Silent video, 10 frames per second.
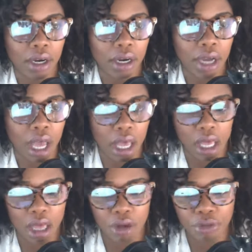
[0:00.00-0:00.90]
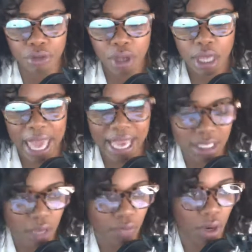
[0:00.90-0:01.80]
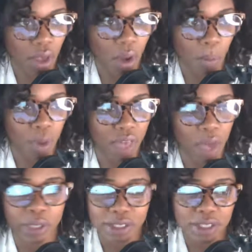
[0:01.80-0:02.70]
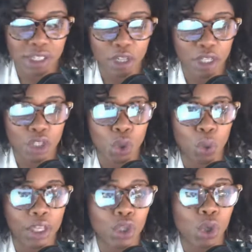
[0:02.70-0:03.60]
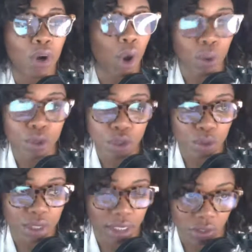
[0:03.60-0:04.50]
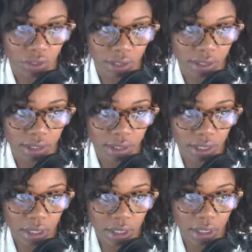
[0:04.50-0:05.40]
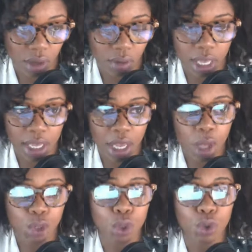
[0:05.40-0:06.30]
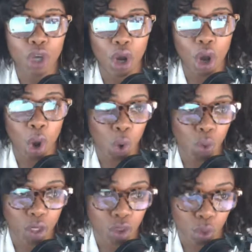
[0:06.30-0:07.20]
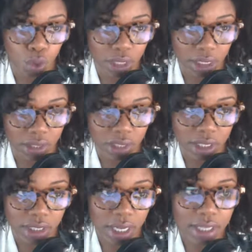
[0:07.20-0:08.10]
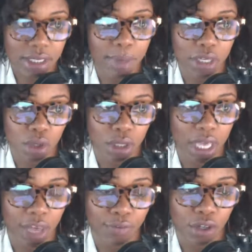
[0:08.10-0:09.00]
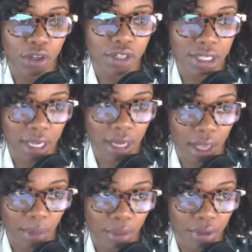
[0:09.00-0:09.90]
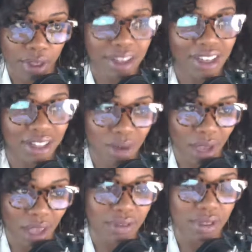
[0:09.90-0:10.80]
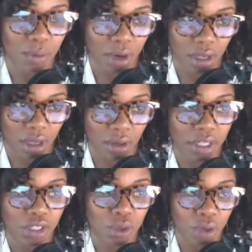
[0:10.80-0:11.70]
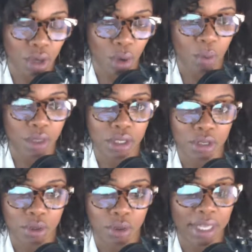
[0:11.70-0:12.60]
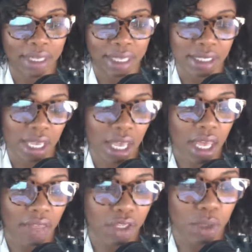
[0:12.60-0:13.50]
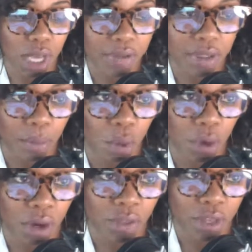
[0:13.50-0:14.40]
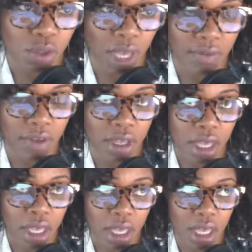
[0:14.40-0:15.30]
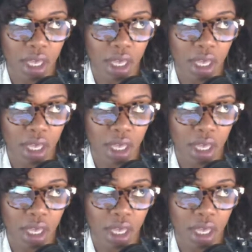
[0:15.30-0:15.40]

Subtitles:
of asking for help without necessarily doing your own due diligence. Okay. Do your own due diligence to make sure that after you're set up, that you have somewhere to go, that you know what to do, at least that you have support, or that you have a